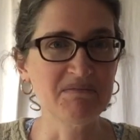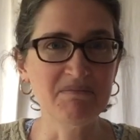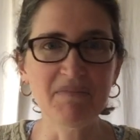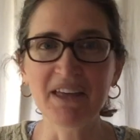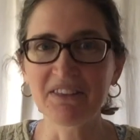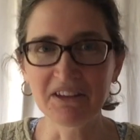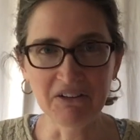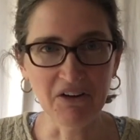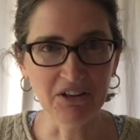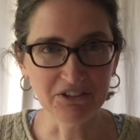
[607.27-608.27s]
method
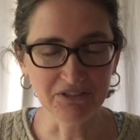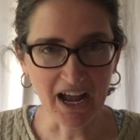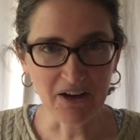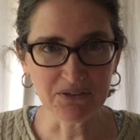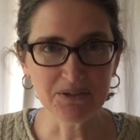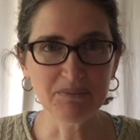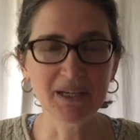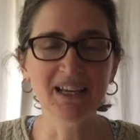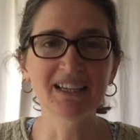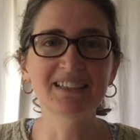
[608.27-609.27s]
all around,
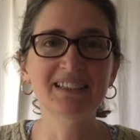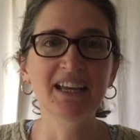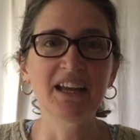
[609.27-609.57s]
because